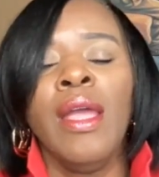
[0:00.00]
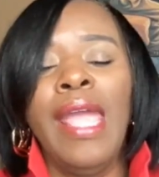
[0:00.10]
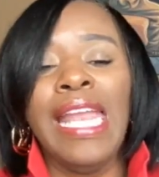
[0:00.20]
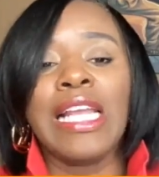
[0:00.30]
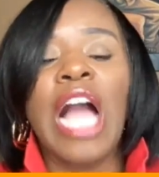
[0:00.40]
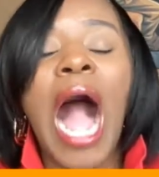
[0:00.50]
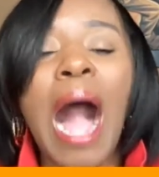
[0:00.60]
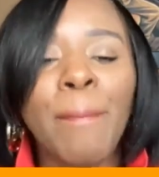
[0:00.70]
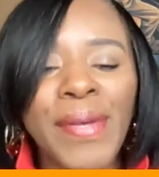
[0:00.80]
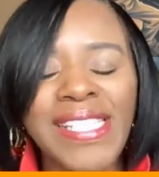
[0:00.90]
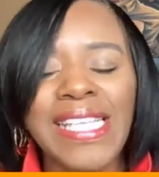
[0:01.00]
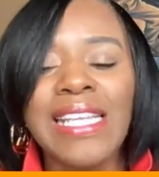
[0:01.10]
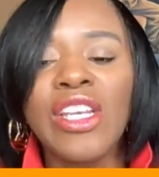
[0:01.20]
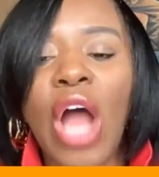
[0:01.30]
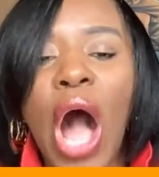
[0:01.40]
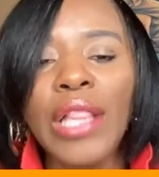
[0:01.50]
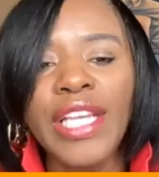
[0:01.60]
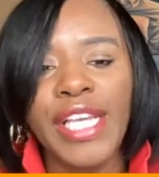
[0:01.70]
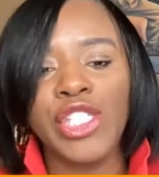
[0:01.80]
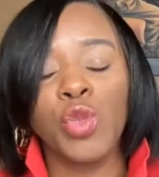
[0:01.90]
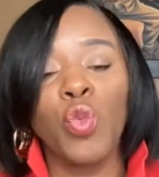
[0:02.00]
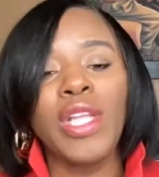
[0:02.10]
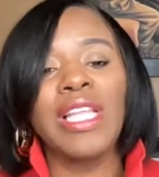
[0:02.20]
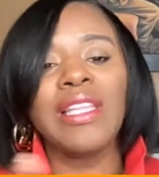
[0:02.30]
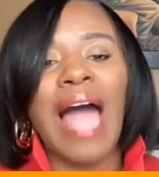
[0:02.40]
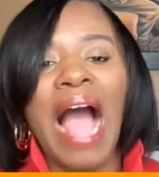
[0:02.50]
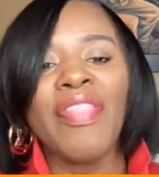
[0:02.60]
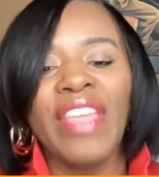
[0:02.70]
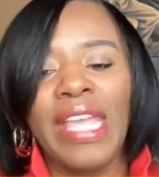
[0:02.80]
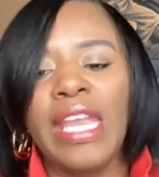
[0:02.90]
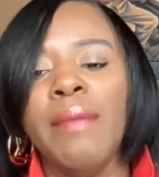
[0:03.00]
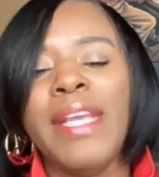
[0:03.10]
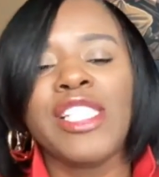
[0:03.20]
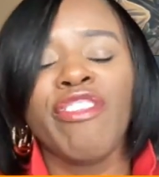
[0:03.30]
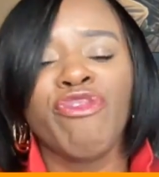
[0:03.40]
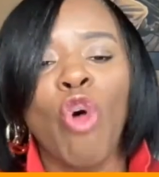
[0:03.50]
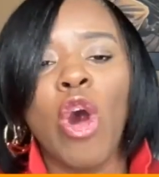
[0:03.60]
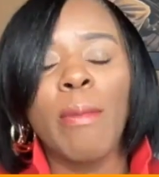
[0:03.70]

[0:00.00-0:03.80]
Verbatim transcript: encompassing knowledge will allow the enemy to form